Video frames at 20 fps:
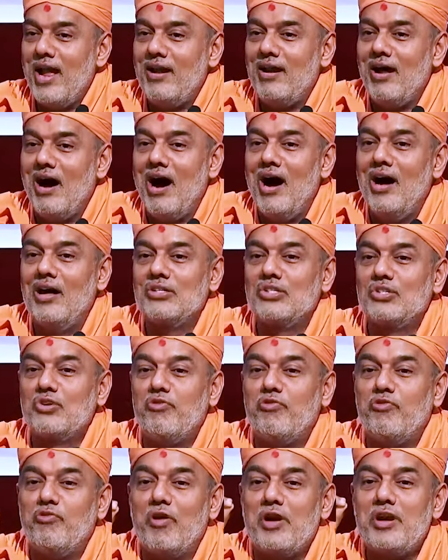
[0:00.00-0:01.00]
and ask
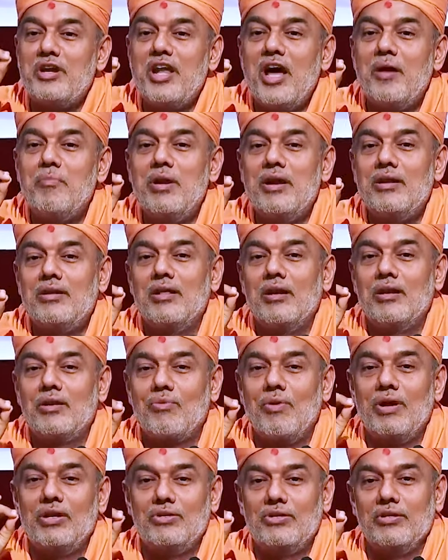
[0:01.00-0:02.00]
fundamental
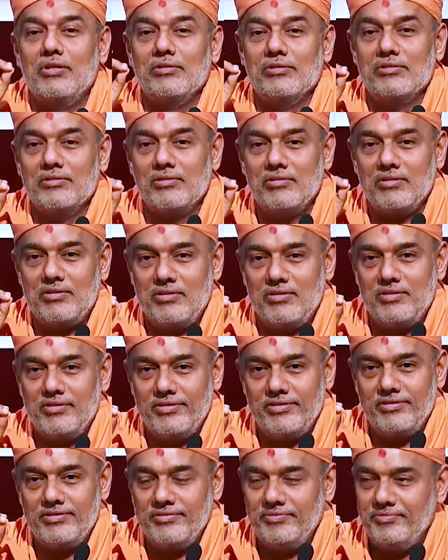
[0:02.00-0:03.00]

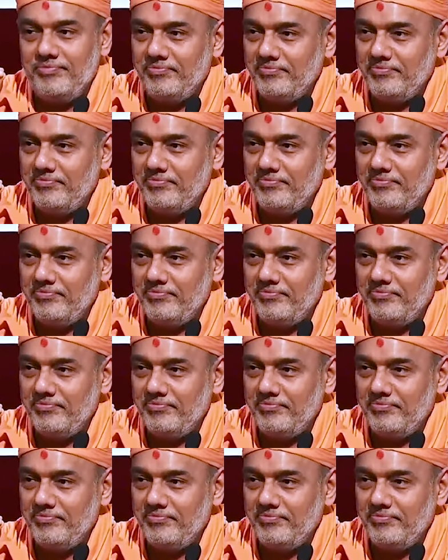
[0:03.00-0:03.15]
questions.